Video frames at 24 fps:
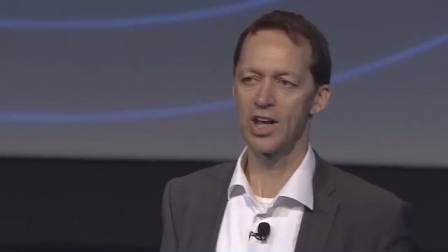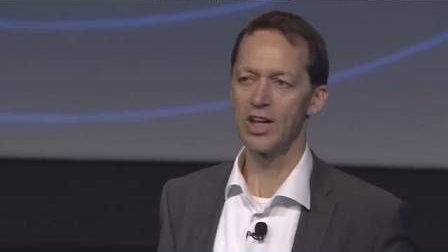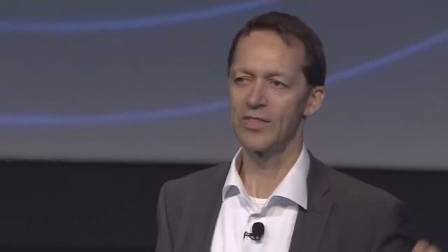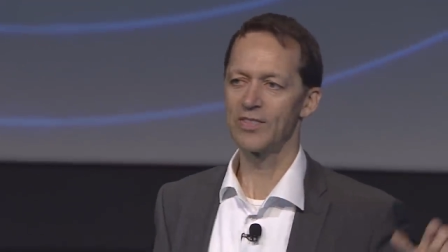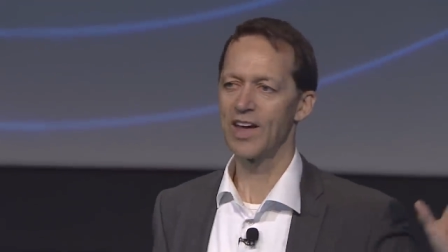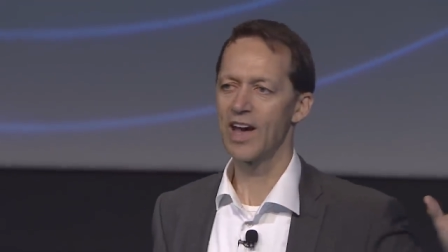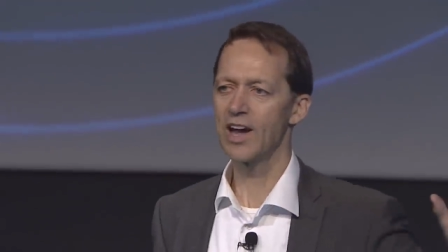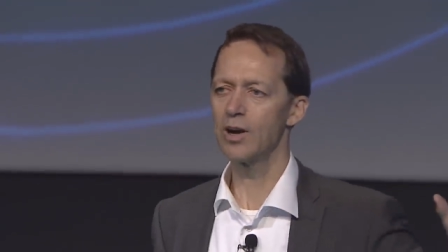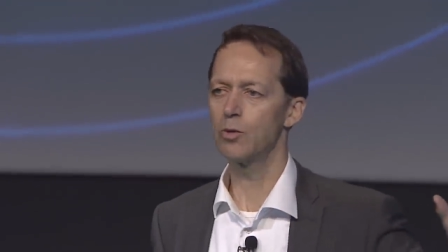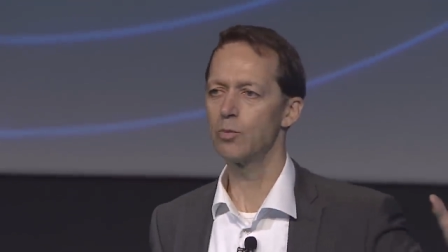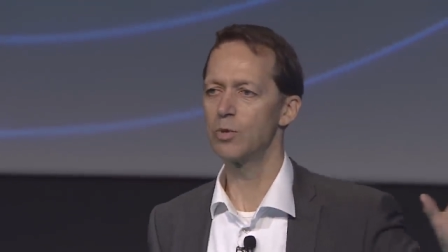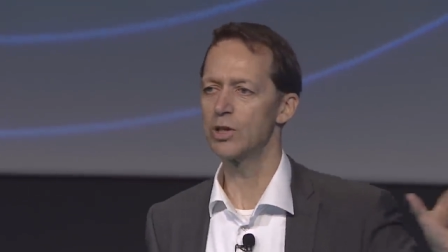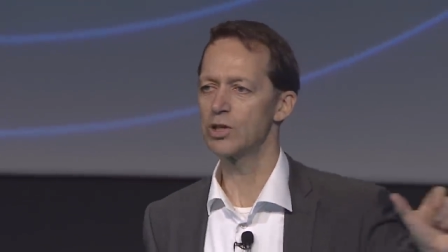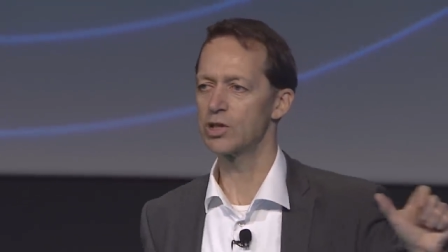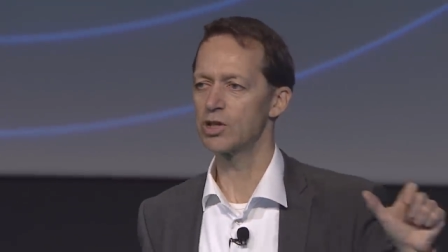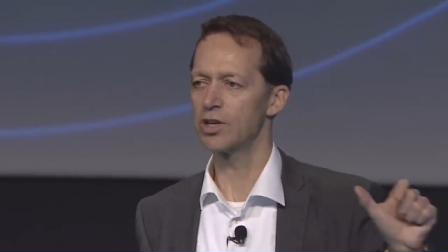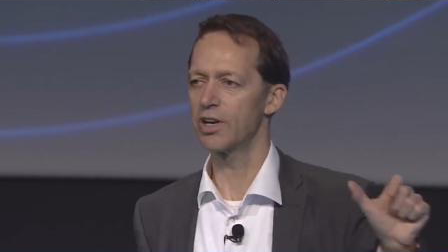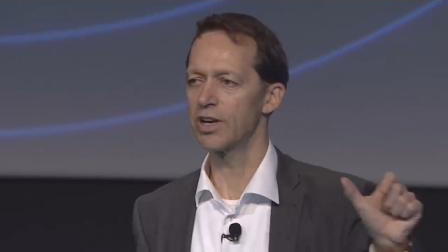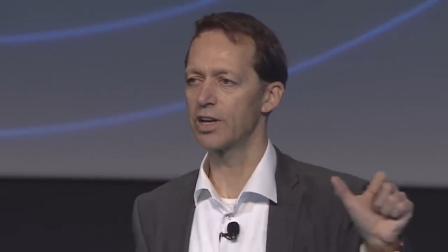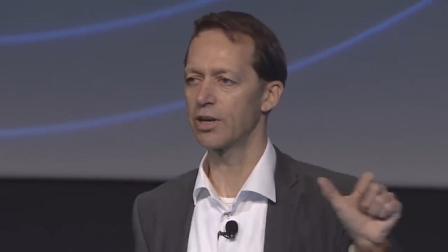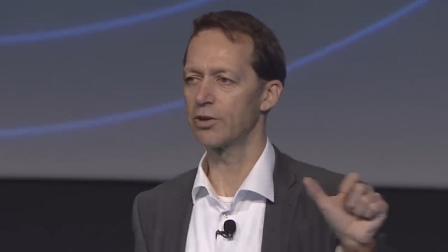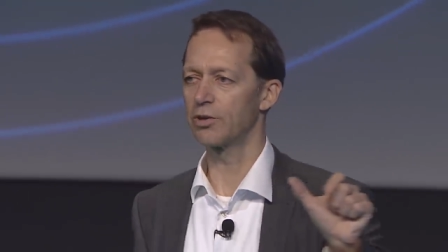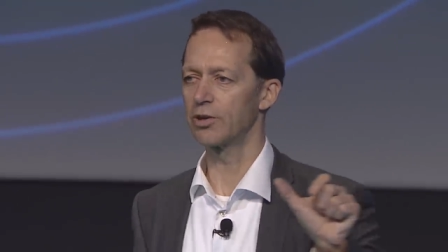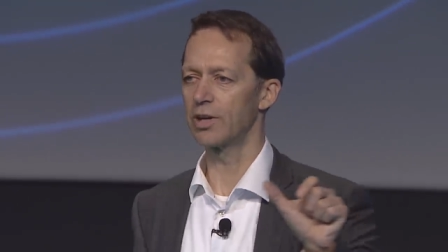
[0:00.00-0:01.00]
That which
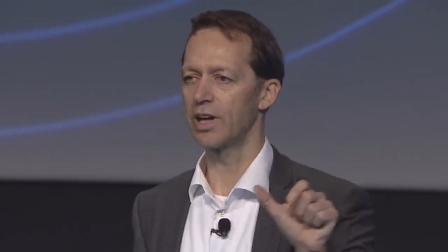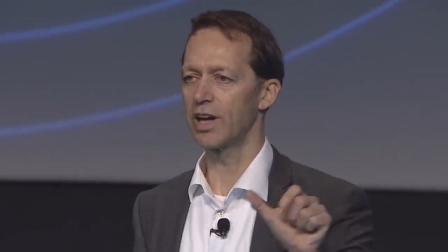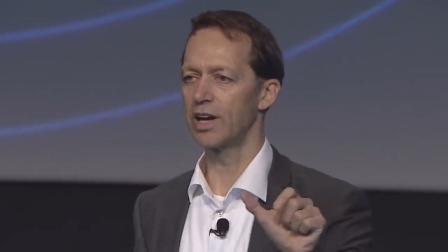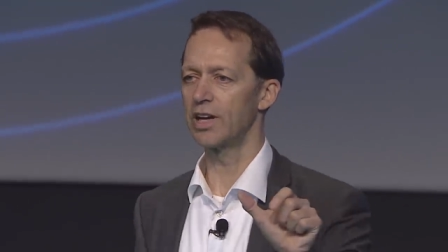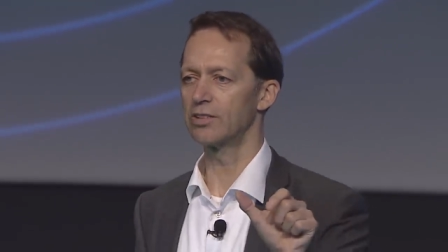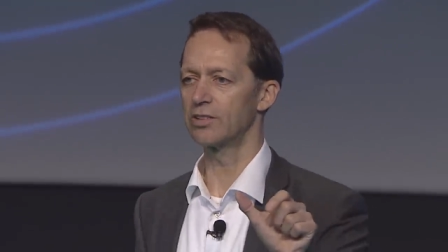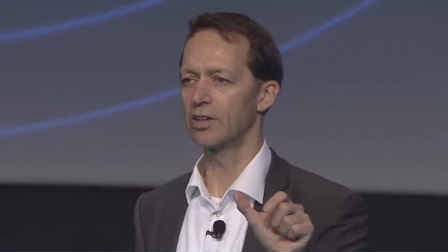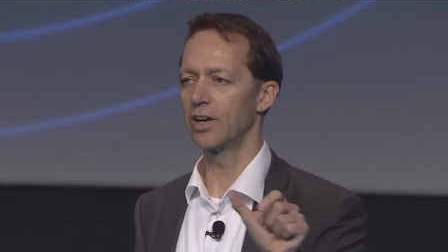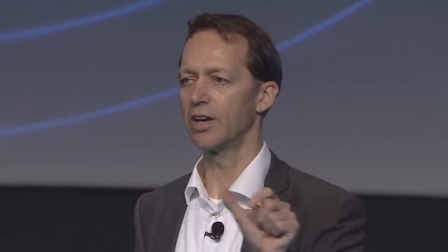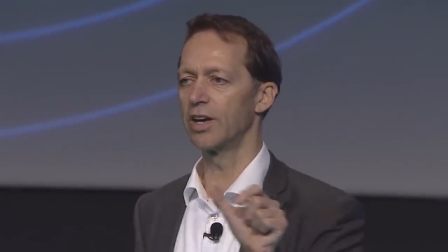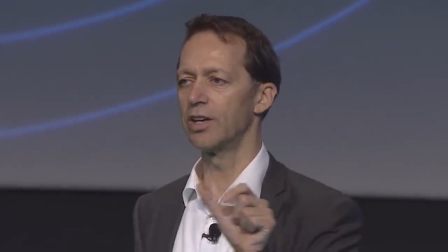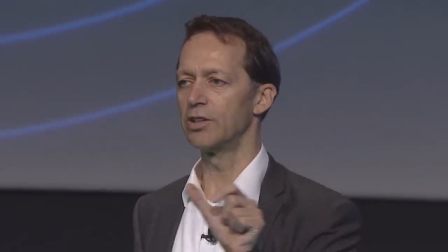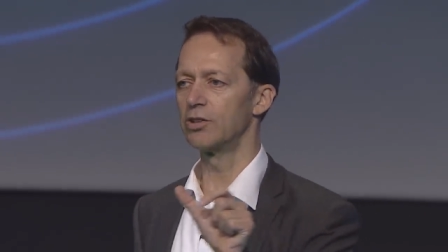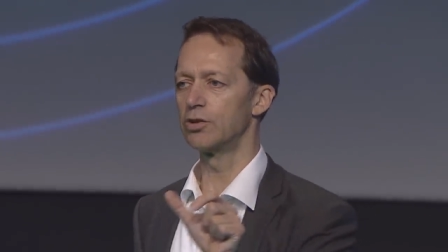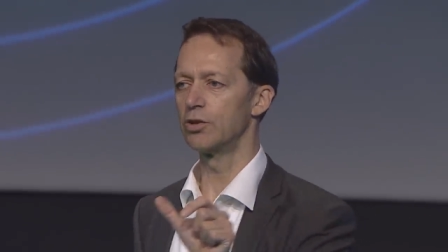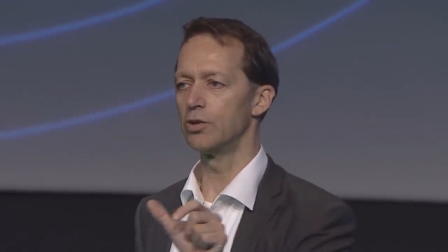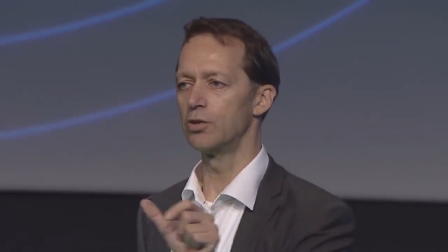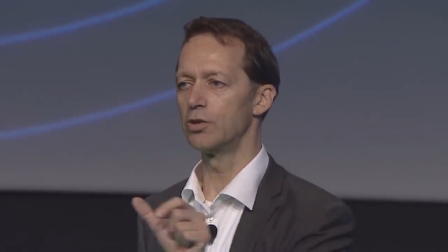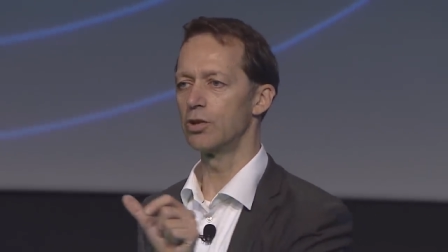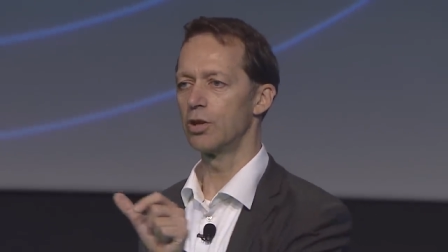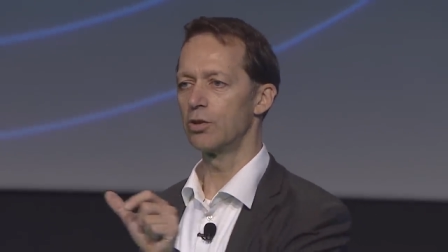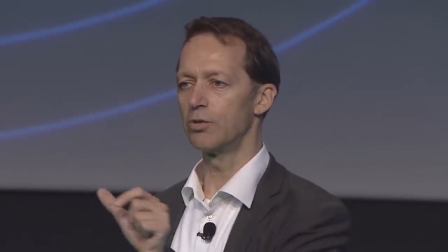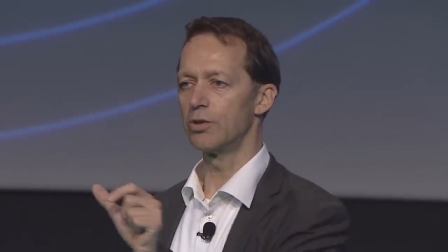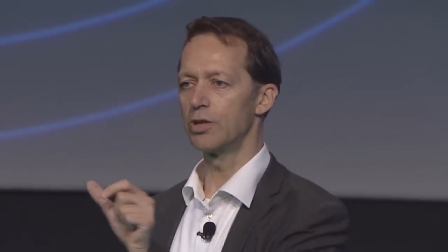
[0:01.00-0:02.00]
I create, I do
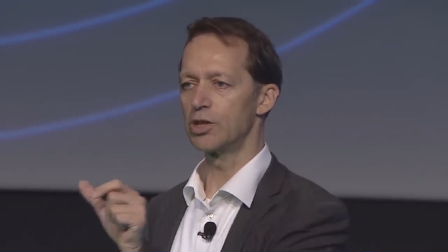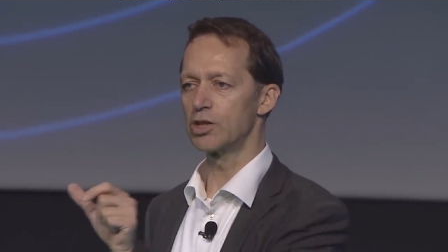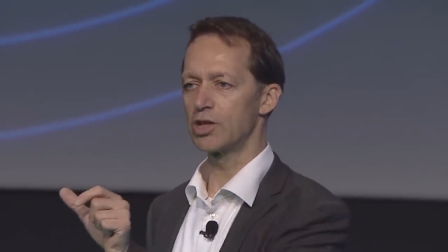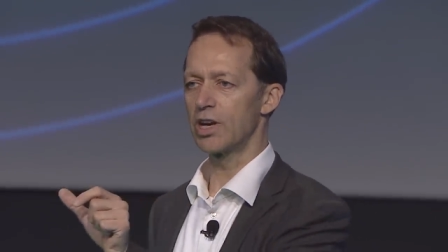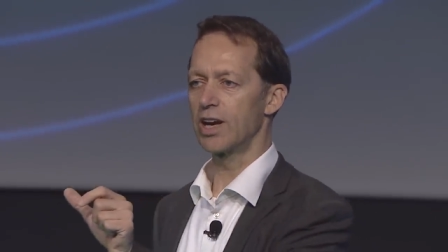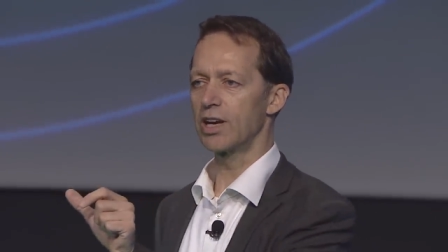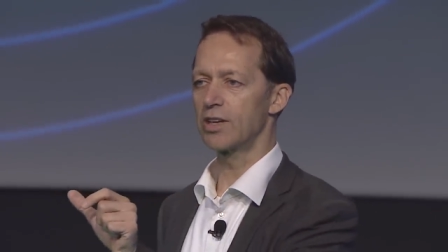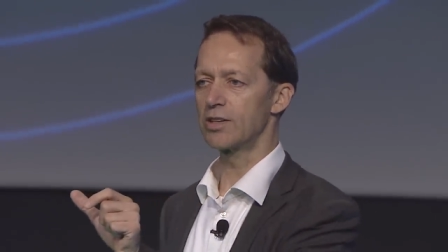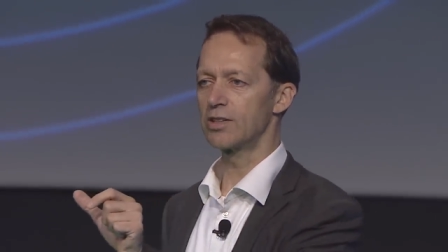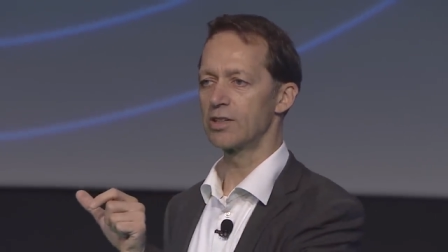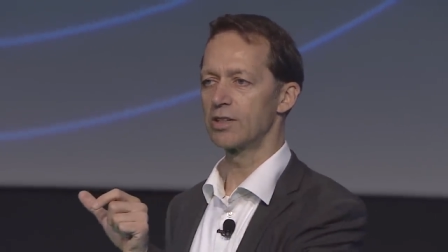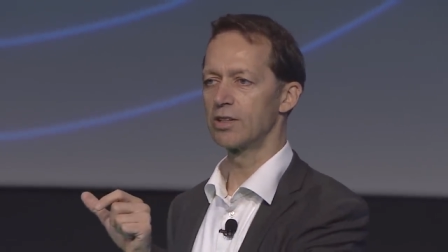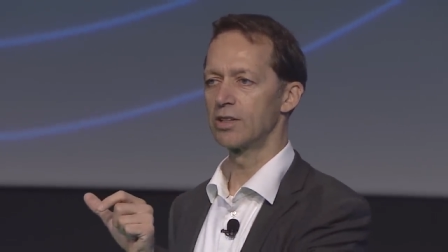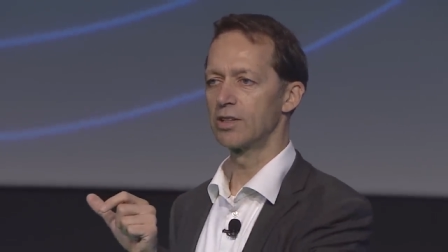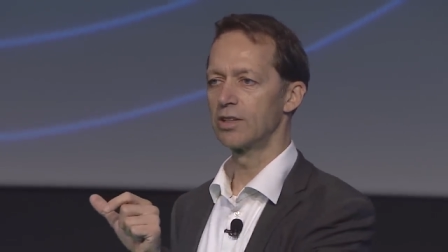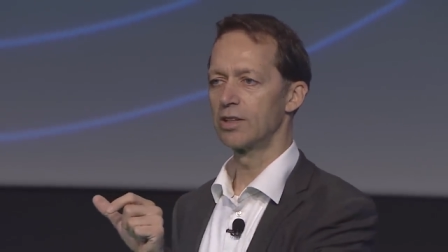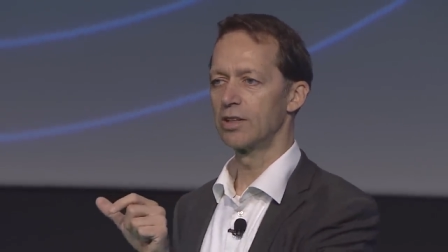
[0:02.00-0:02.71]
not reject.